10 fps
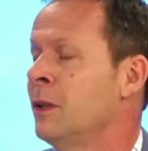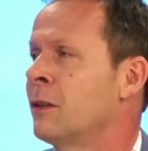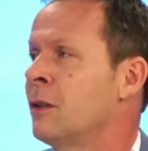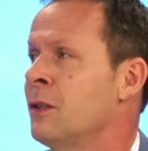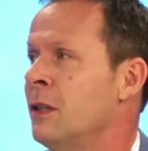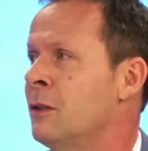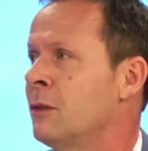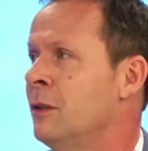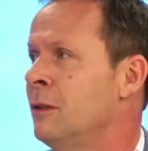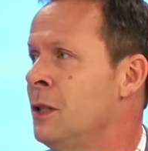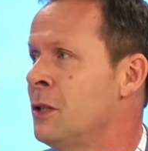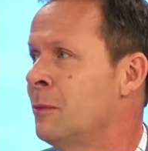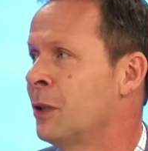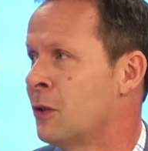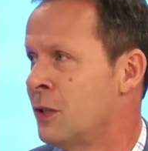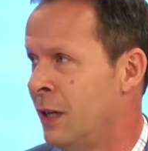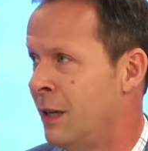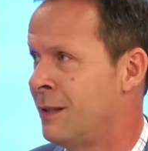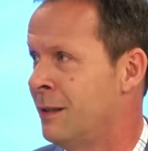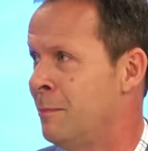across into Indonesia because there
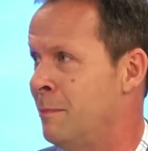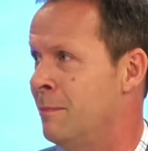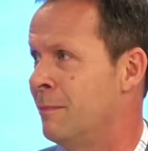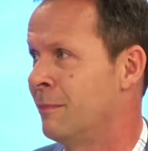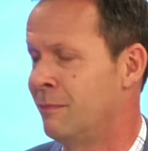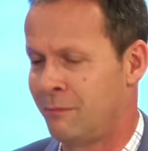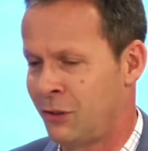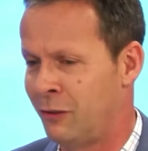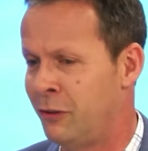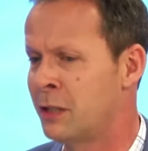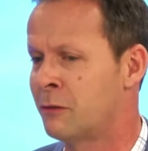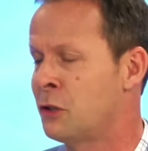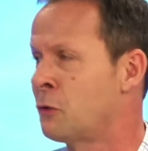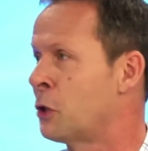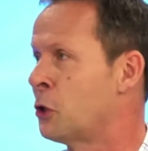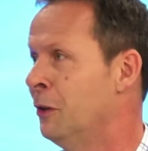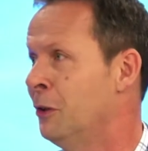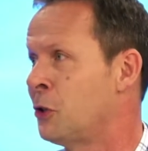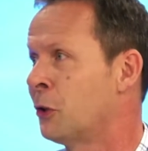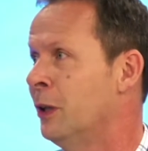is a severe restriction
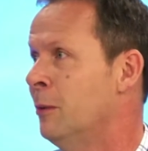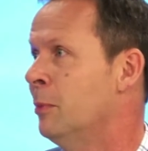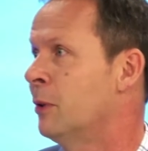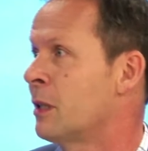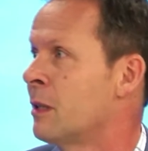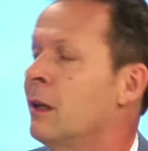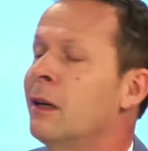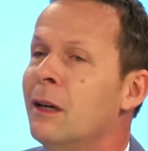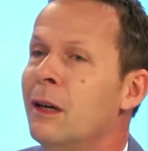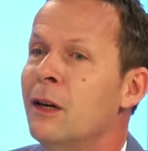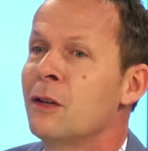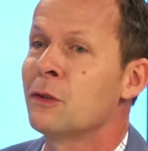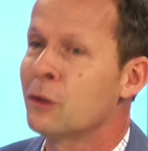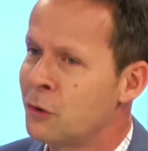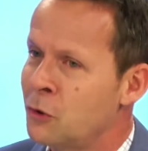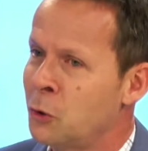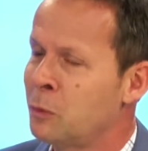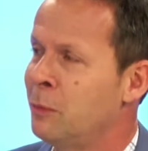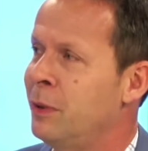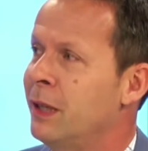on sugar imports. So the
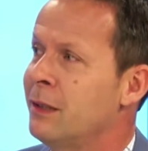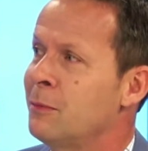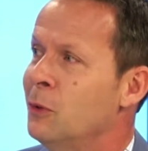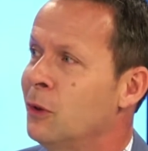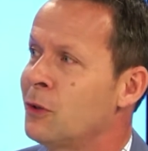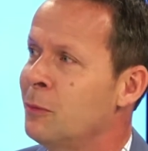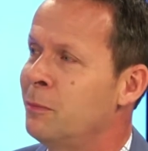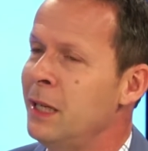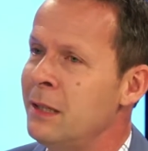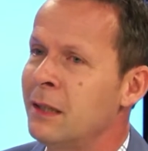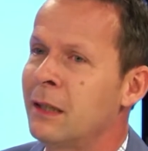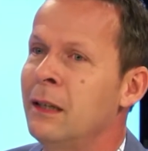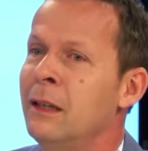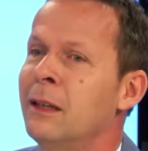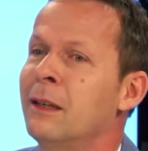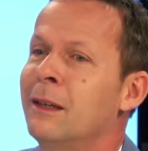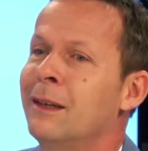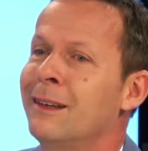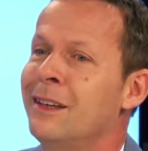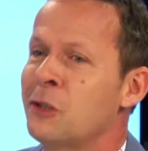consumer pays more. So basically,
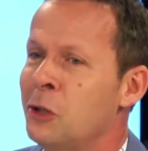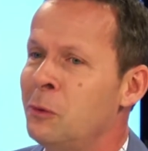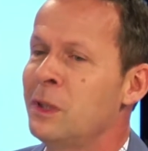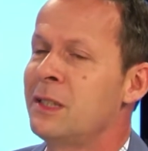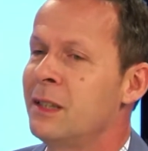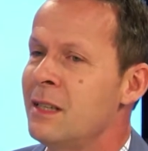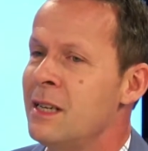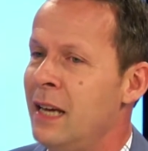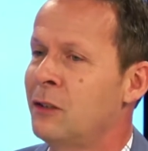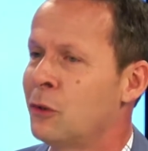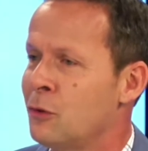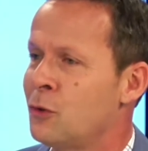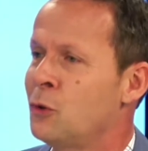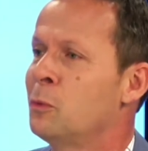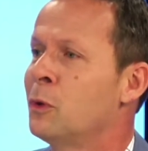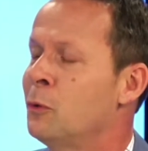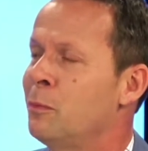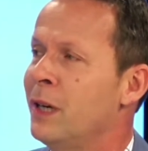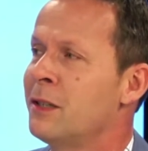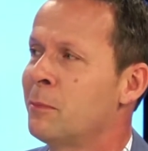it's always the net consumer who pays the